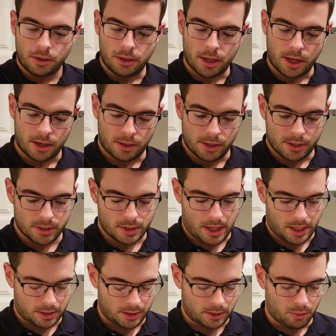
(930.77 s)
not
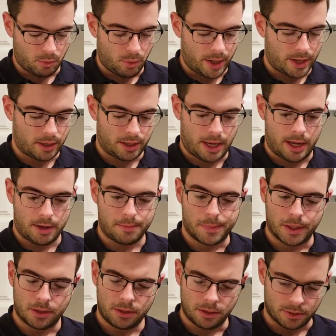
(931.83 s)
exactly a white head,
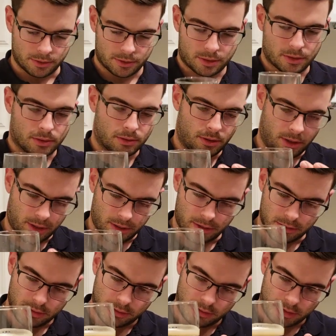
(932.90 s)
but you know, still a
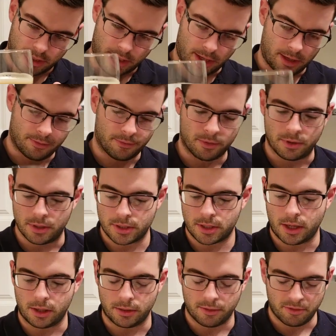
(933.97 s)
good looking head for this
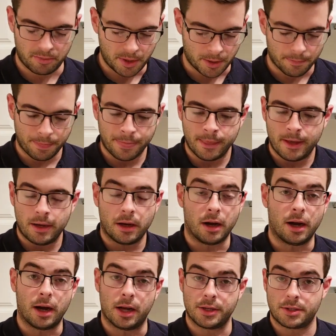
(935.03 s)
color of beer.
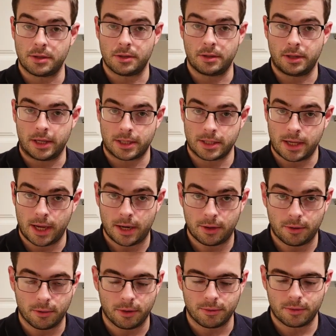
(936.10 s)
Uh, so the next
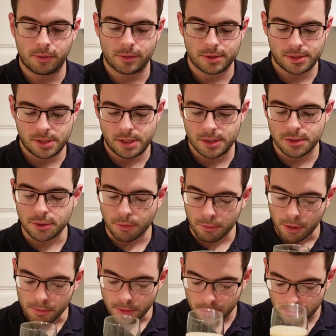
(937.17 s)
category, of course, is
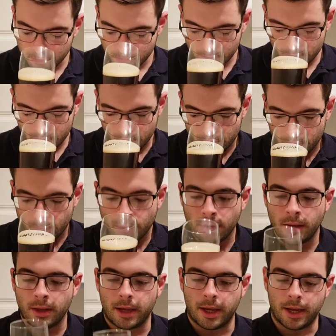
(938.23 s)
aroma.
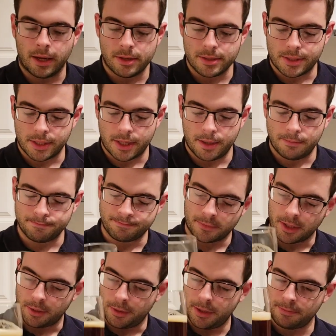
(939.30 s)
And, um,
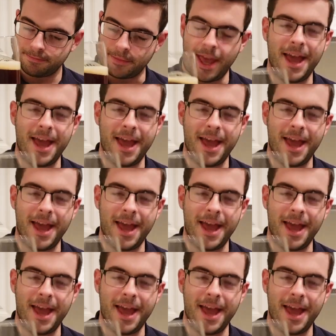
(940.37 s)
well,